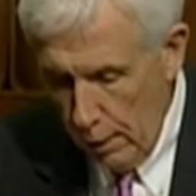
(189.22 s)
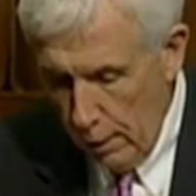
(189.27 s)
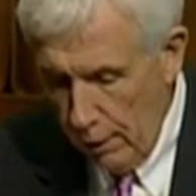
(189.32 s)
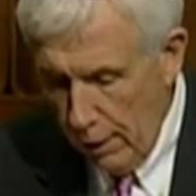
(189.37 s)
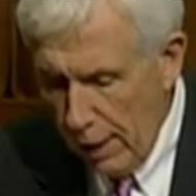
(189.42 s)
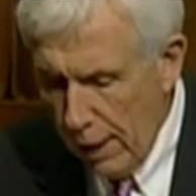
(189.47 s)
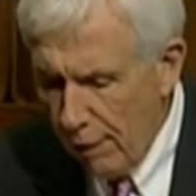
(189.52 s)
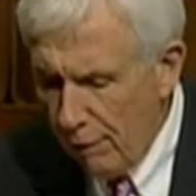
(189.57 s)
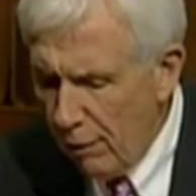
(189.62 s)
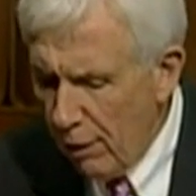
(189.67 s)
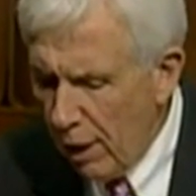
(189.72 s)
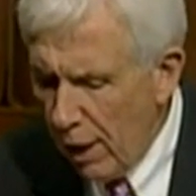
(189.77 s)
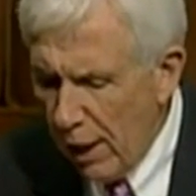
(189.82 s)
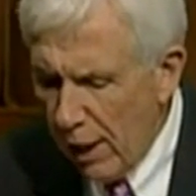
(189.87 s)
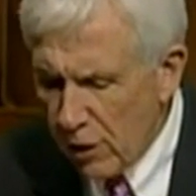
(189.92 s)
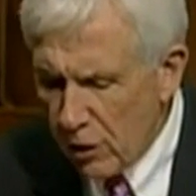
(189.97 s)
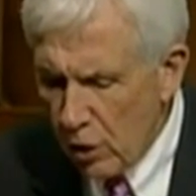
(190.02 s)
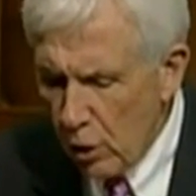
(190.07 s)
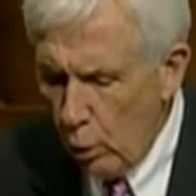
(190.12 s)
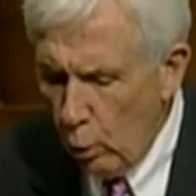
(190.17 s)
They have
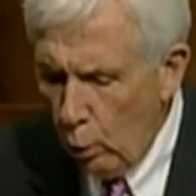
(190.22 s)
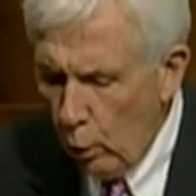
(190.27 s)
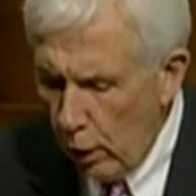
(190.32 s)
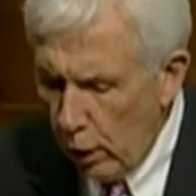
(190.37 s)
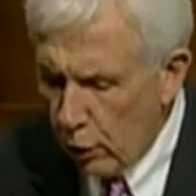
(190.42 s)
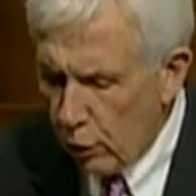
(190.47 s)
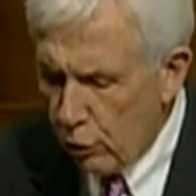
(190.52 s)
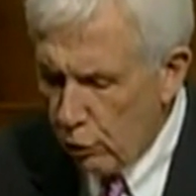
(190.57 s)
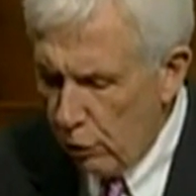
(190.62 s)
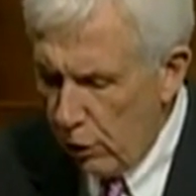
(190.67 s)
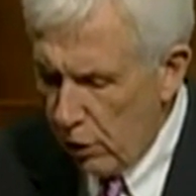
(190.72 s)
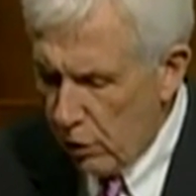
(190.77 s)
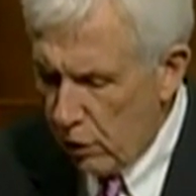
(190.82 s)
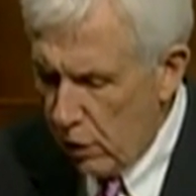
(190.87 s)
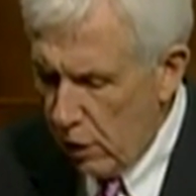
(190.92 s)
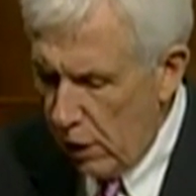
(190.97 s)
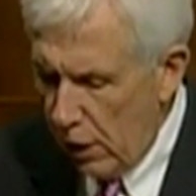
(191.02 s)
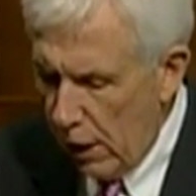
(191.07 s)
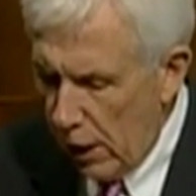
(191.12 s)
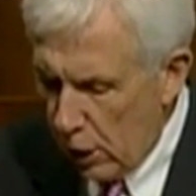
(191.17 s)
lots of
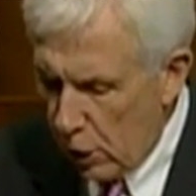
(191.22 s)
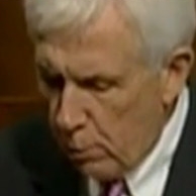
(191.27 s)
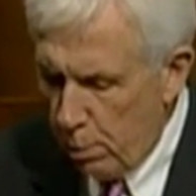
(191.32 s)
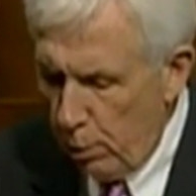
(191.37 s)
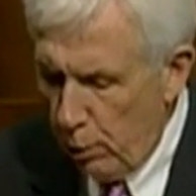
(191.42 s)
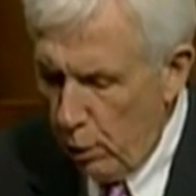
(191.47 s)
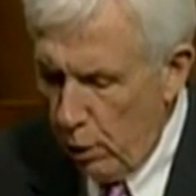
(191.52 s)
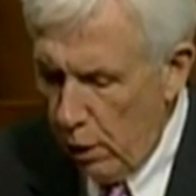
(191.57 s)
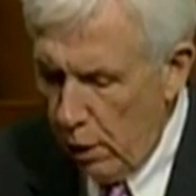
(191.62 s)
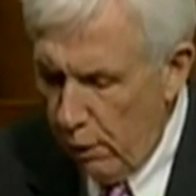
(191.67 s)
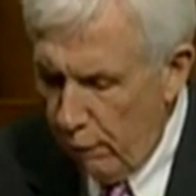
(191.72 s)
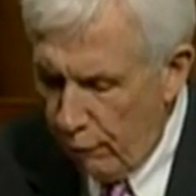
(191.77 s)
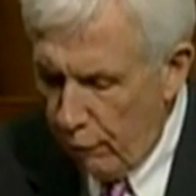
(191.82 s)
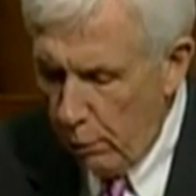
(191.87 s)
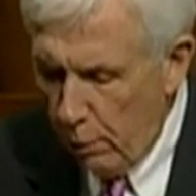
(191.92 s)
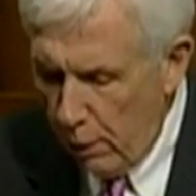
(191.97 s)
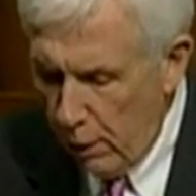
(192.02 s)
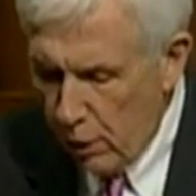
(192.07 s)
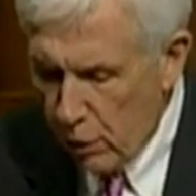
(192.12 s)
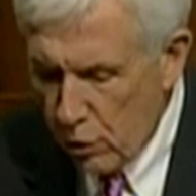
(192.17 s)
well-trusted expert
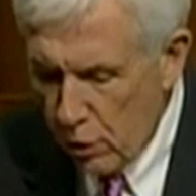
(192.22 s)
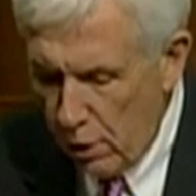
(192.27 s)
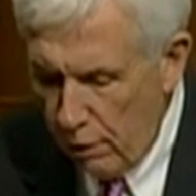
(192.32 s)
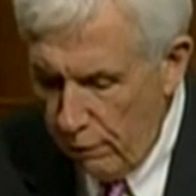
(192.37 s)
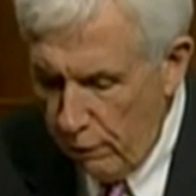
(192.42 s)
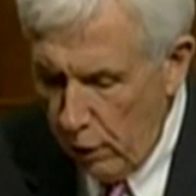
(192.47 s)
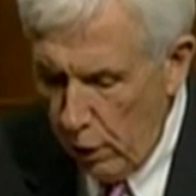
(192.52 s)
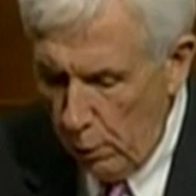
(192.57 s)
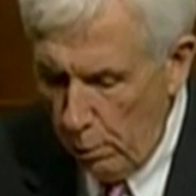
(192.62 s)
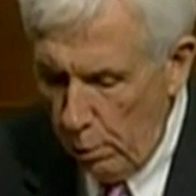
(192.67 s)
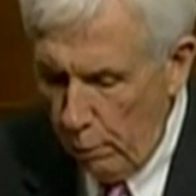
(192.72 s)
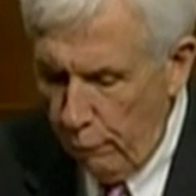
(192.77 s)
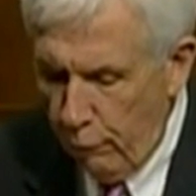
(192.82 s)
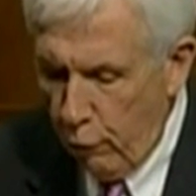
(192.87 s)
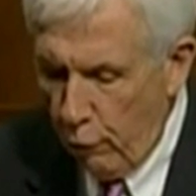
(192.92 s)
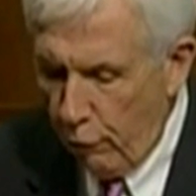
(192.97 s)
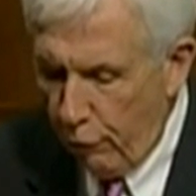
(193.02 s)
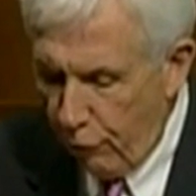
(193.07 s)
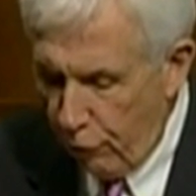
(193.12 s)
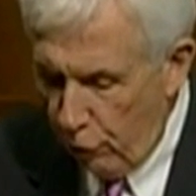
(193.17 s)
information available
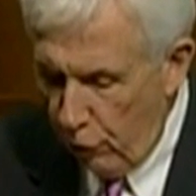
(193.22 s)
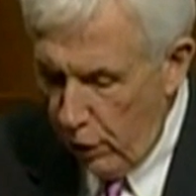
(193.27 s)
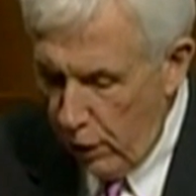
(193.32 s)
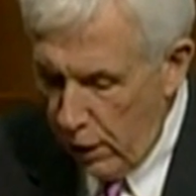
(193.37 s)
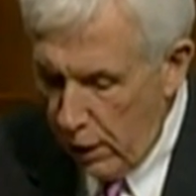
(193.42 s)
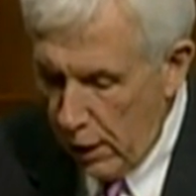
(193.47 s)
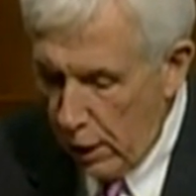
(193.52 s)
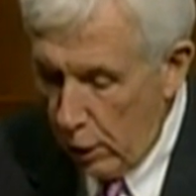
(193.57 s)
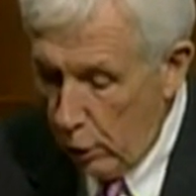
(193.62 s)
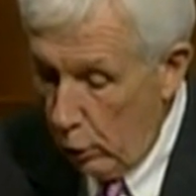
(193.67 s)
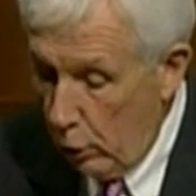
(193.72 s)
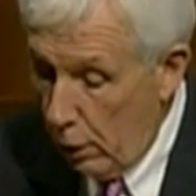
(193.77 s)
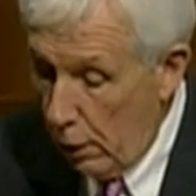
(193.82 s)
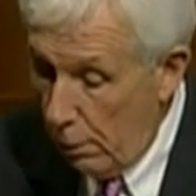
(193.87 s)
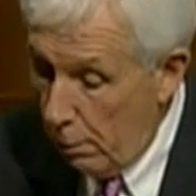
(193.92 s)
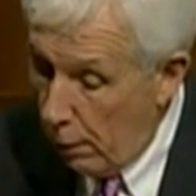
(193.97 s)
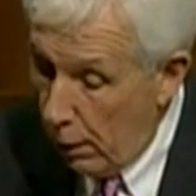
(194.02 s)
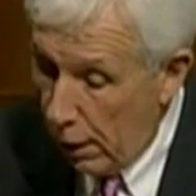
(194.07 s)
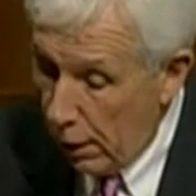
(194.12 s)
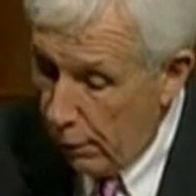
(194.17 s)
for free,
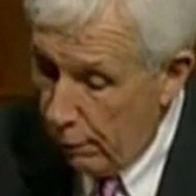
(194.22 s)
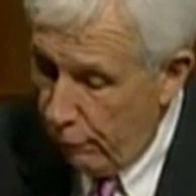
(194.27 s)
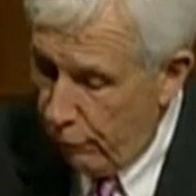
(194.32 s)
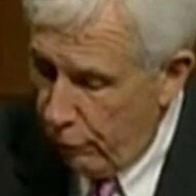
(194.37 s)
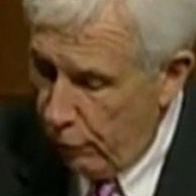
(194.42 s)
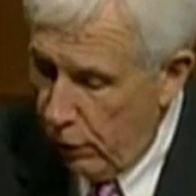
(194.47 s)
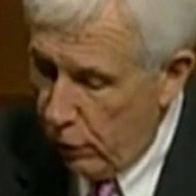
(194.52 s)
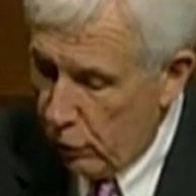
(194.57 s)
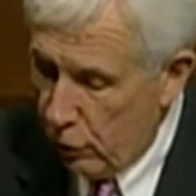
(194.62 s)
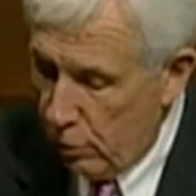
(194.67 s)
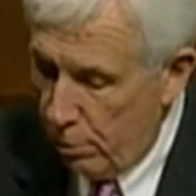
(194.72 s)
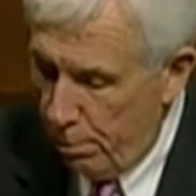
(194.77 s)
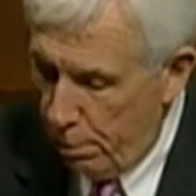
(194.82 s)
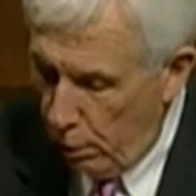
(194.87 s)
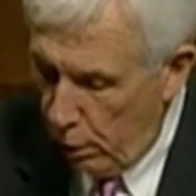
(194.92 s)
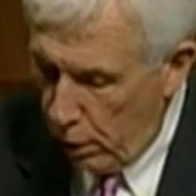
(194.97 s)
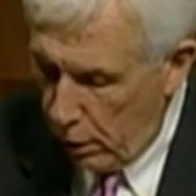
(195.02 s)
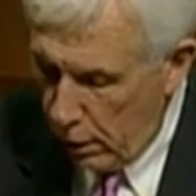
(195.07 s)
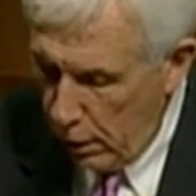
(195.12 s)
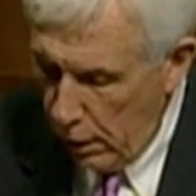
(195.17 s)
including Malcolm Fraser's
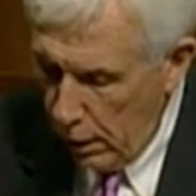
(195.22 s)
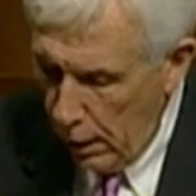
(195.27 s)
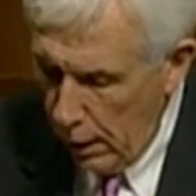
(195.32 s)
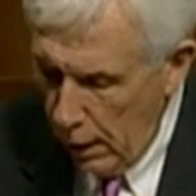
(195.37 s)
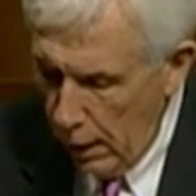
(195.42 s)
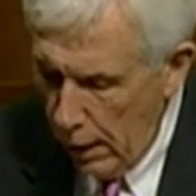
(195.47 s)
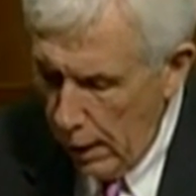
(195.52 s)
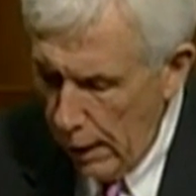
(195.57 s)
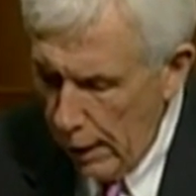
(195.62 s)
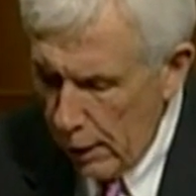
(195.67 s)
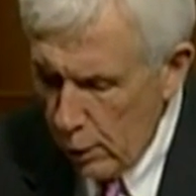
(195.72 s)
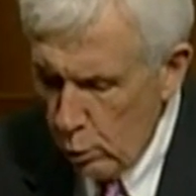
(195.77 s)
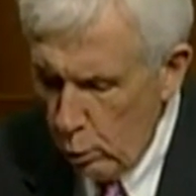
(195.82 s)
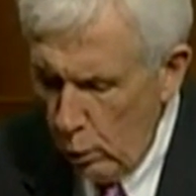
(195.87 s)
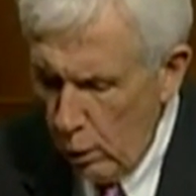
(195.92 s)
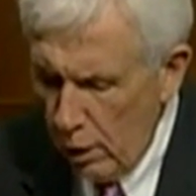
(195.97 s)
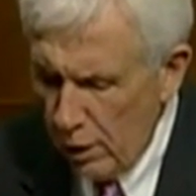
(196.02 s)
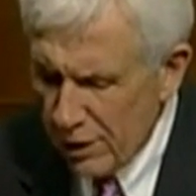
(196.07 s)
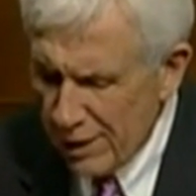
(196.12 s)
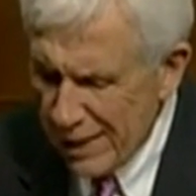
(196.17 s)
book, as
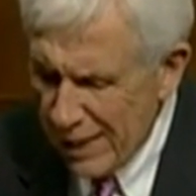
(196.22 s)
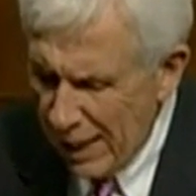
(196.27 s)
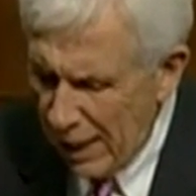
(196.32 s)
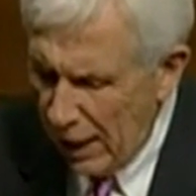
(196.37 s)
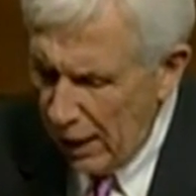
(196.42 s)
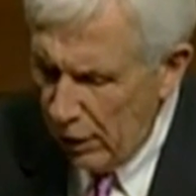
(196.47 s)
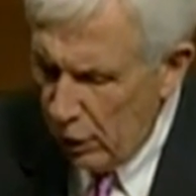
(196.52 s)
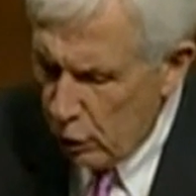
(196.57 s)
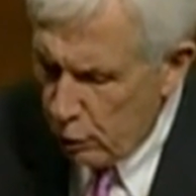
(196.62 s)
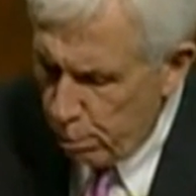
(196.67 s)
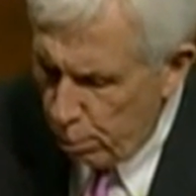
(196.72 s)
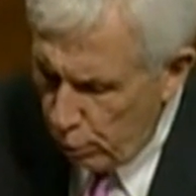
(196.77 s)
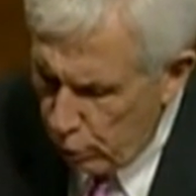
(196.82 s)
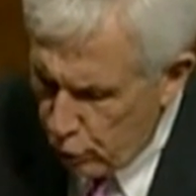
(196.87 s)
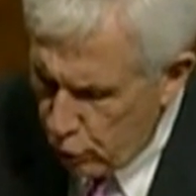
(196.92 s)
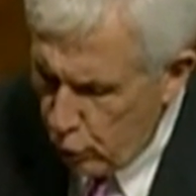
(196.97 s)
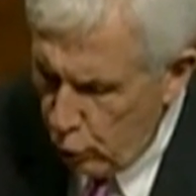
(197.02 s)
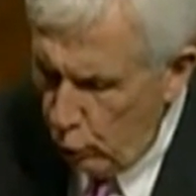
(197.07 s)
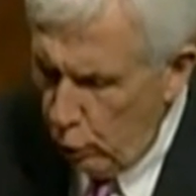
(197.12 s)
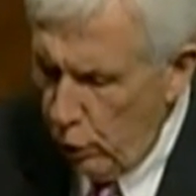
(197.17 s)
well as countless
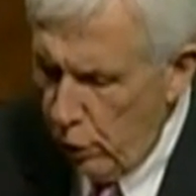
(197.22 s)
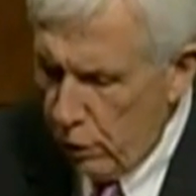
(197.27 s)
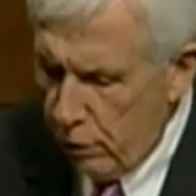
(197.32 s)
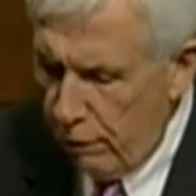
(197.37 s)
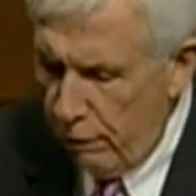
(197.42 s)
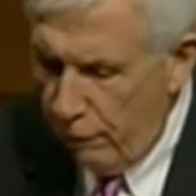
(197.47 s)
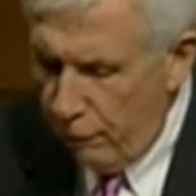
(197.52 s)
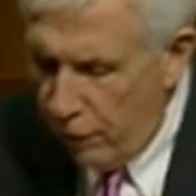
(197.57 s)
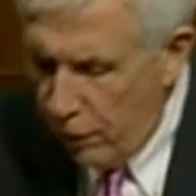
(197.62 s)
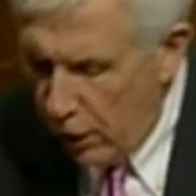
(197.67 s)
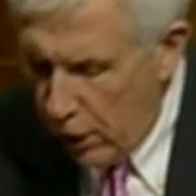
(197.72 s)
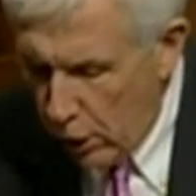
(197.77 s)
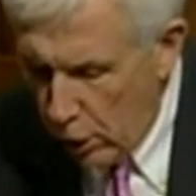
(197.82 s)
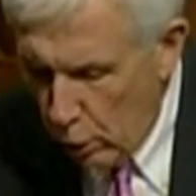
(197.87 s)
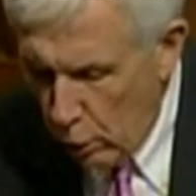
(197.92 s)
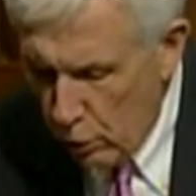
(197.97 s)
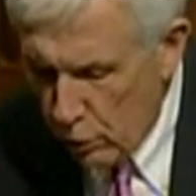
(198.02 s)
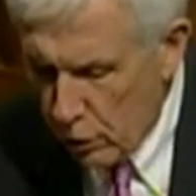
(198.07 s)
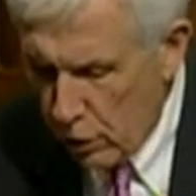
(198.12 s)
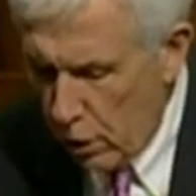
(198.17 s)
brochures and
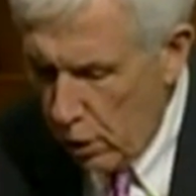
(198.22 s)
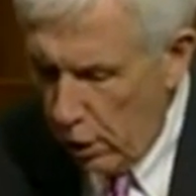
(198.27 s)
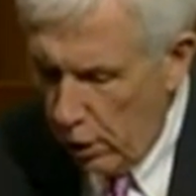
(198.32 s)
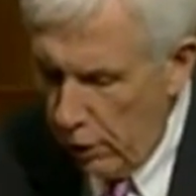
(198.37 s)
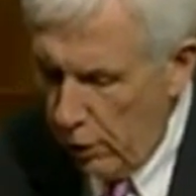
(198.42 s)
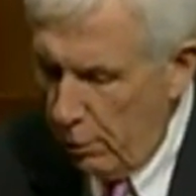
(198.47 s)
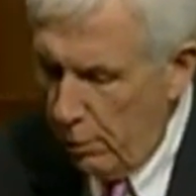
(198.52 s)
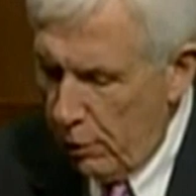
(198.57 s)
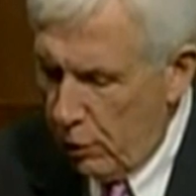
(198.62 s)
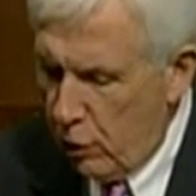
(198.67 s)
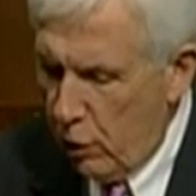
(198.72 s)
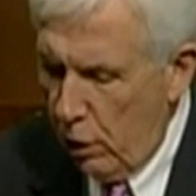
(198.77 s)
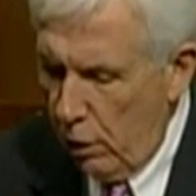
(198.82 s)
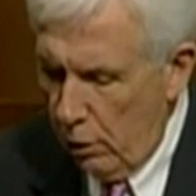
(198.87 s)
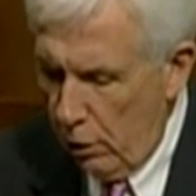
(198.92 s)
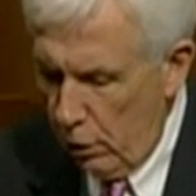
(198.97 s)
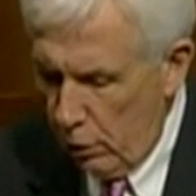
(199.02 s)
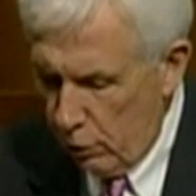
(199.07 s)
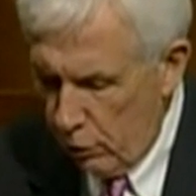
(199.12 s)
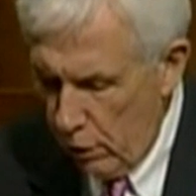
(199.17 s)
videos and other
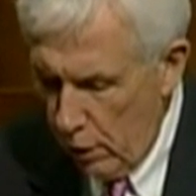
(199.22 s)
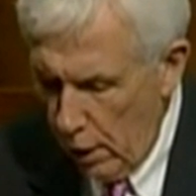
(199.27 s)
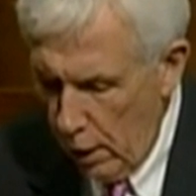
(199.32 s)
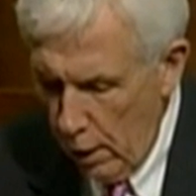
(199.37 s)
materials